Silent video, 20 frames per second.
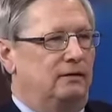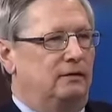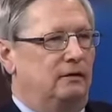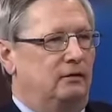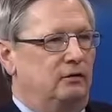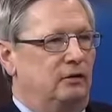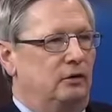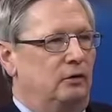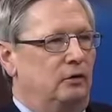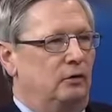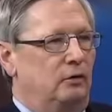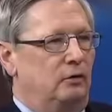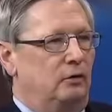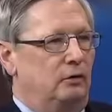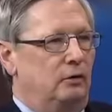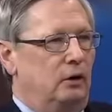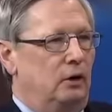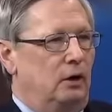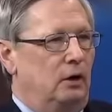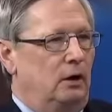it's a
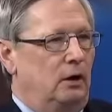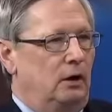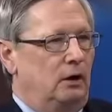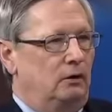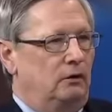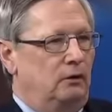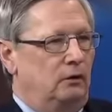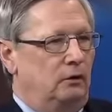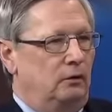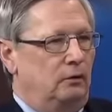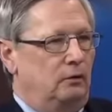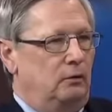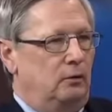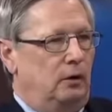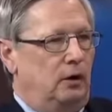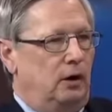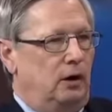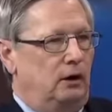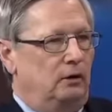tool to